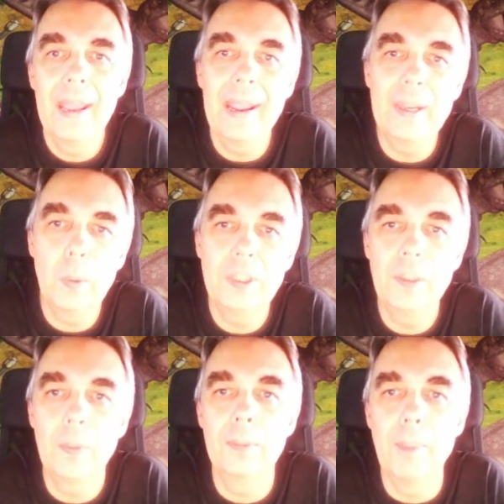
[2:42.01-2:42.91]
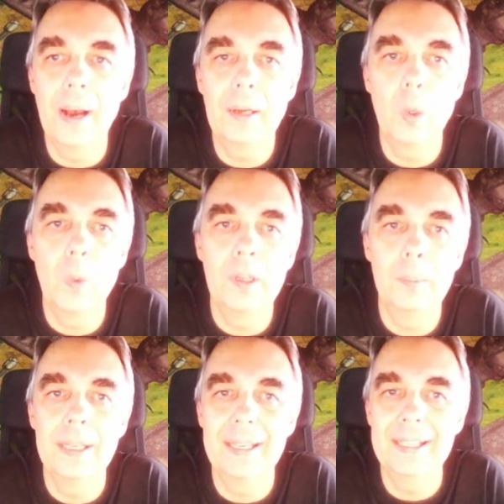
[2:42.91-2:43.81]
in which this bug will
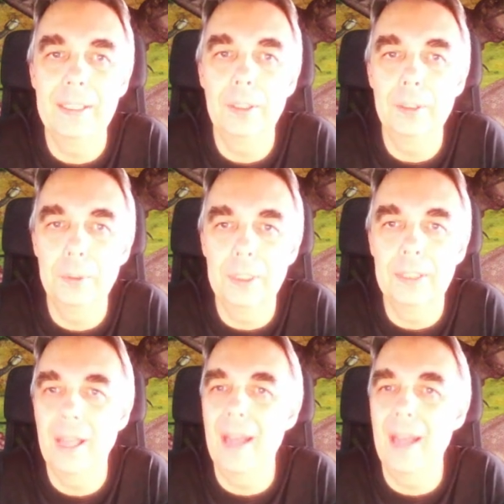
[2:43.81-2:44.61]
be included.